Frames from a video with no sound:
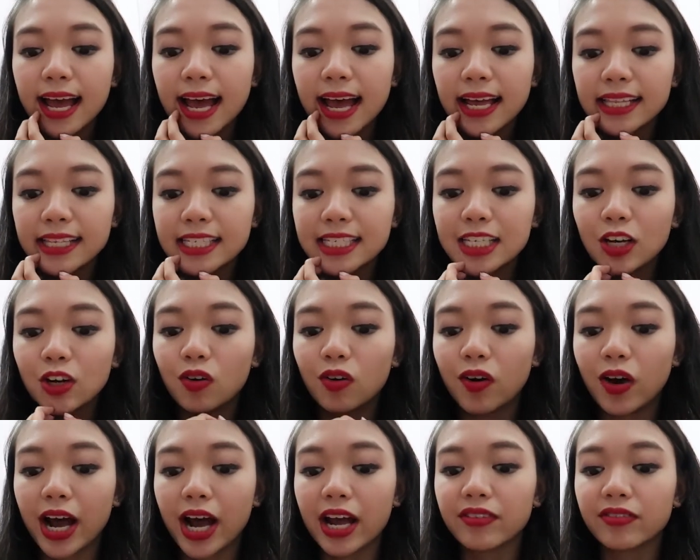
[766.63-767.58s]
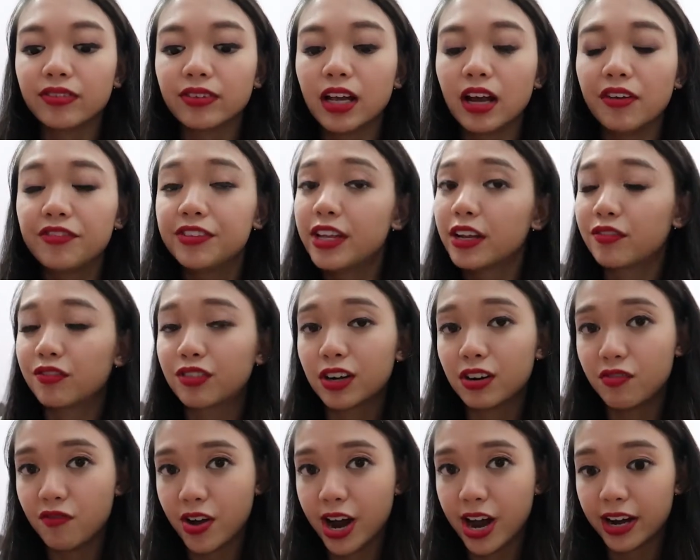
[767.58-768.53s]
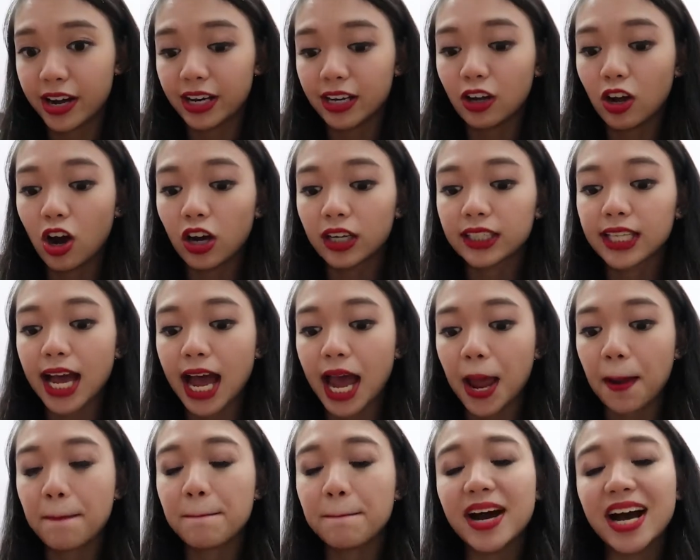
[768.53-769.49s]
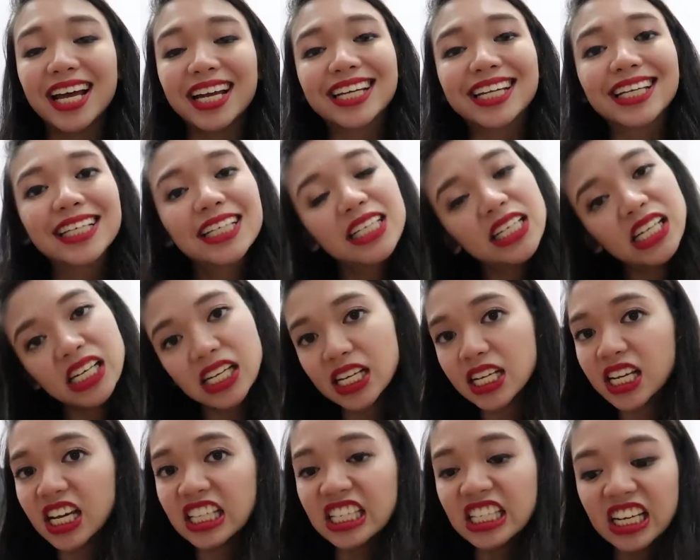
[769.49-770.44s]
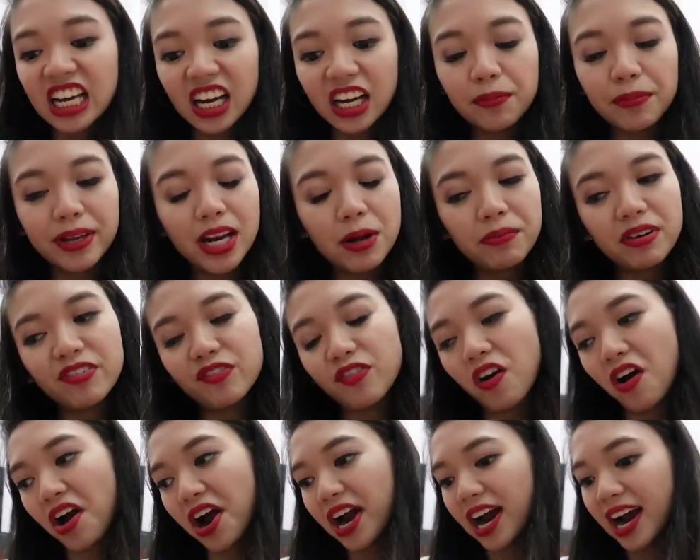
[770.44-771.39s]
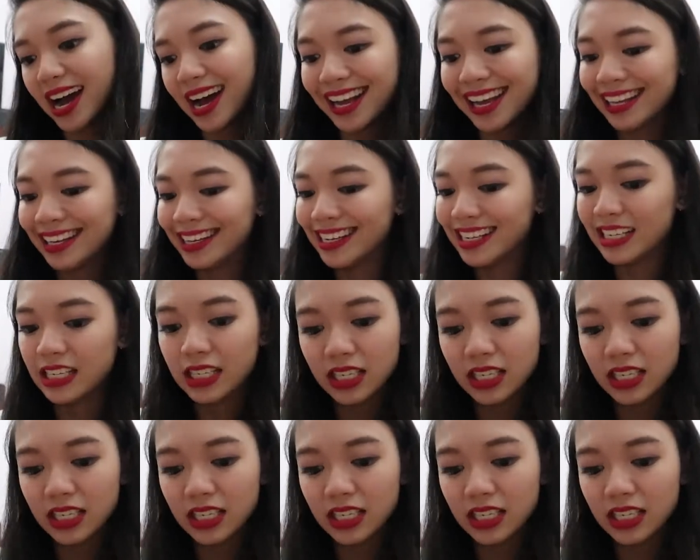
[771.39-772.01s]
And so I've loved it for a very long time, but it's gotta be number 4, hun.